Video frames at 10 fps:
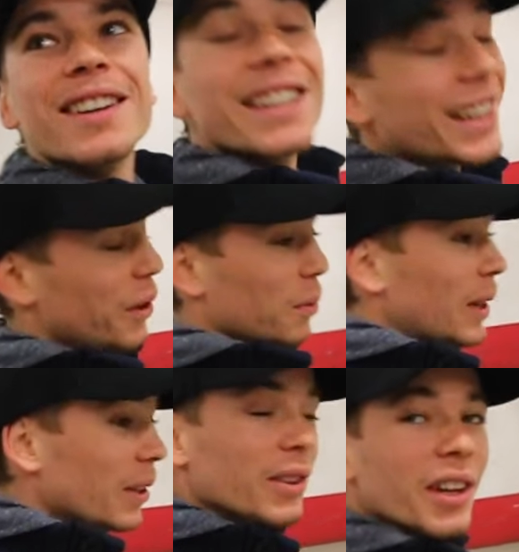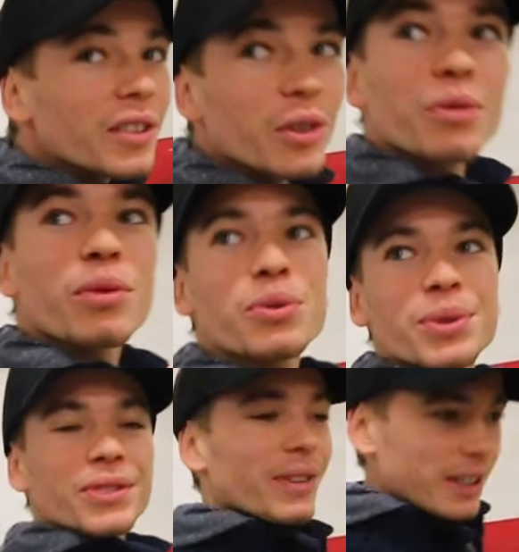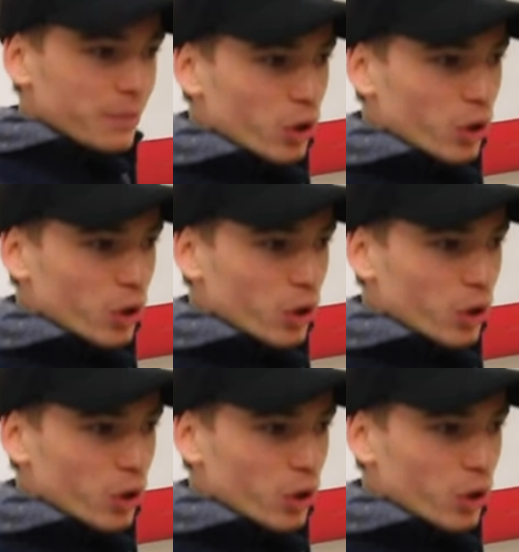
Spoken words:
Yeah, the wheel nut on a Rolls Royce Phantom